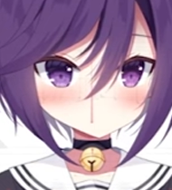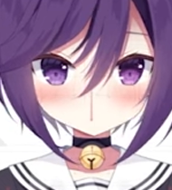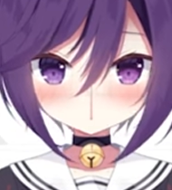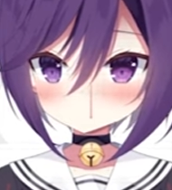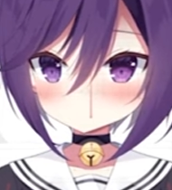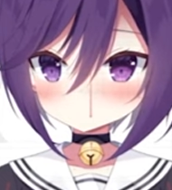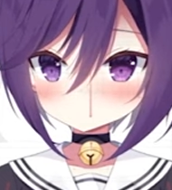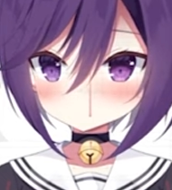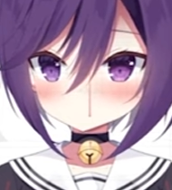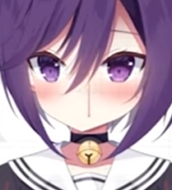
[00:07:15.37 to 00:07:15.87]

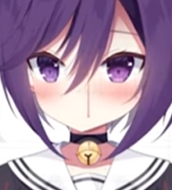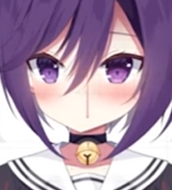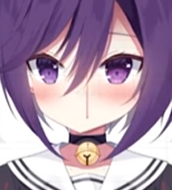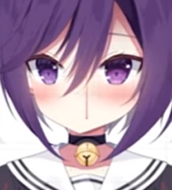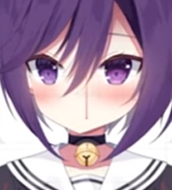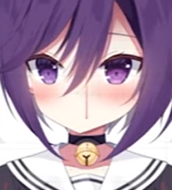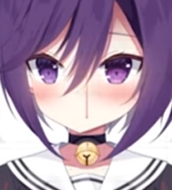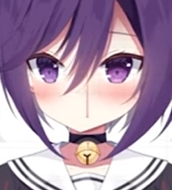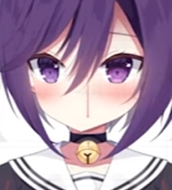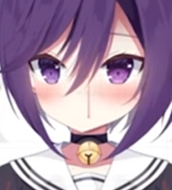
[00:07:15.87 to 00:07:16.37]
happening to me
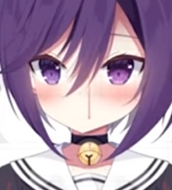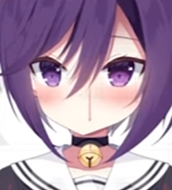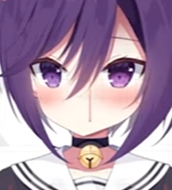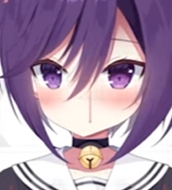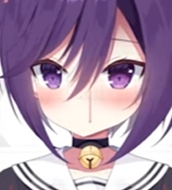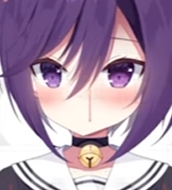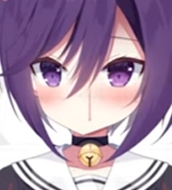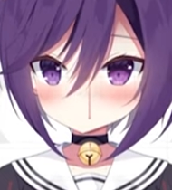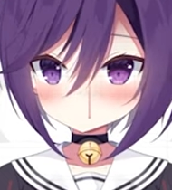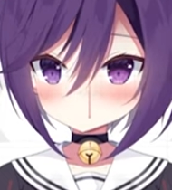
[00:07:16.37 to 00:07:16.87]
because at
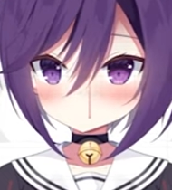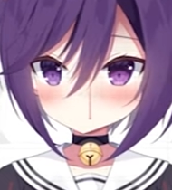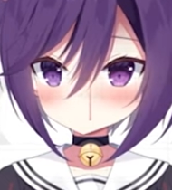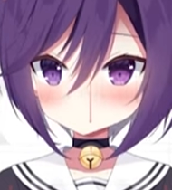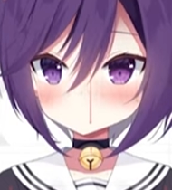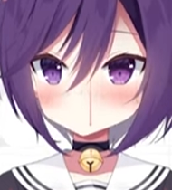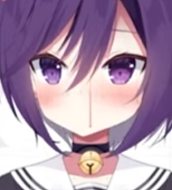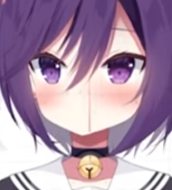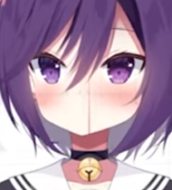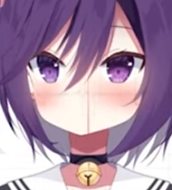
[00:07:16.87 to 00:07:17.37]
one point,
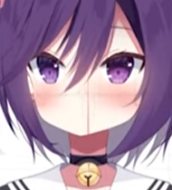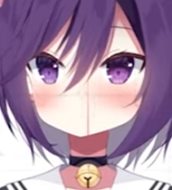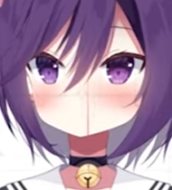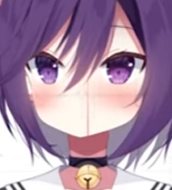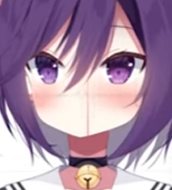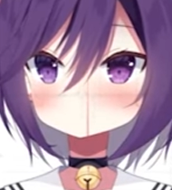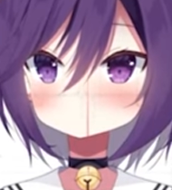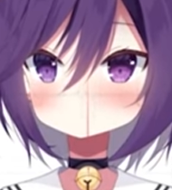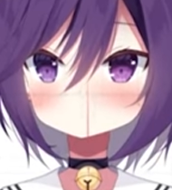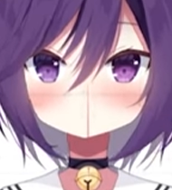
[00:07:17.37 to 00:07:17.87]
I
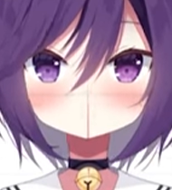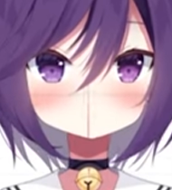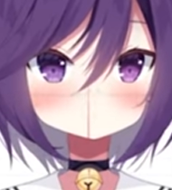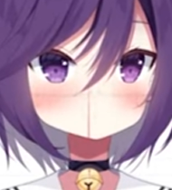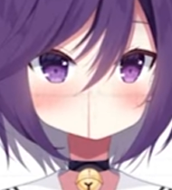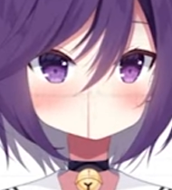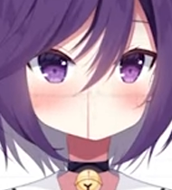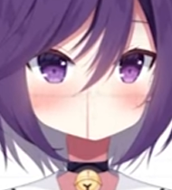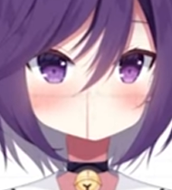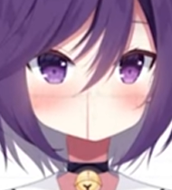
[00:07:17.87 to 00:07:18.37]
literally
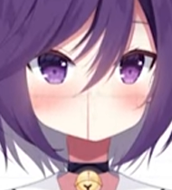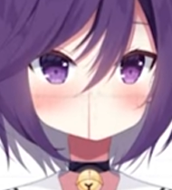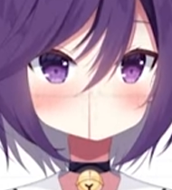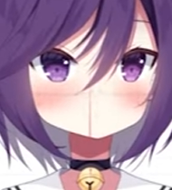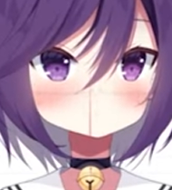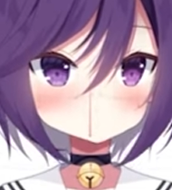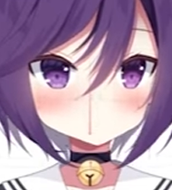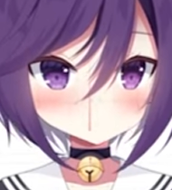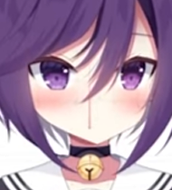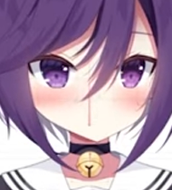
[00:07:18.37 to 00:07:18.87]
just kept
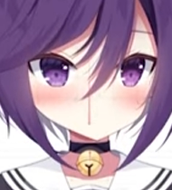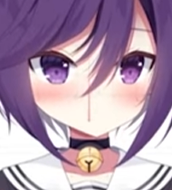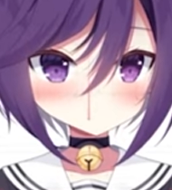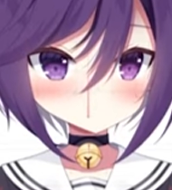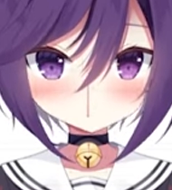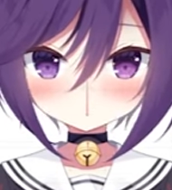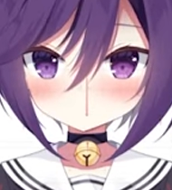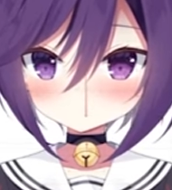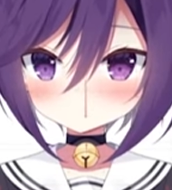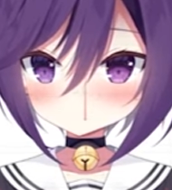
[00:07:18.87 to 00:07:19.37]

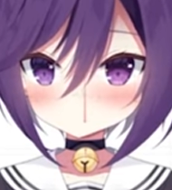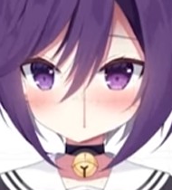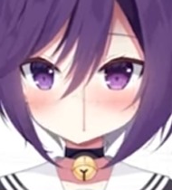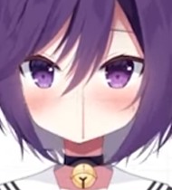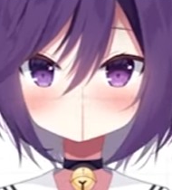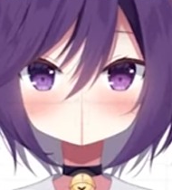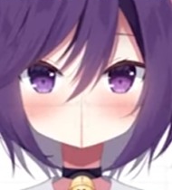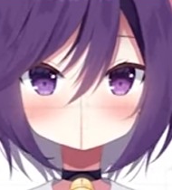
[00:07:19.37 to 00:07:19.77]
rewinding every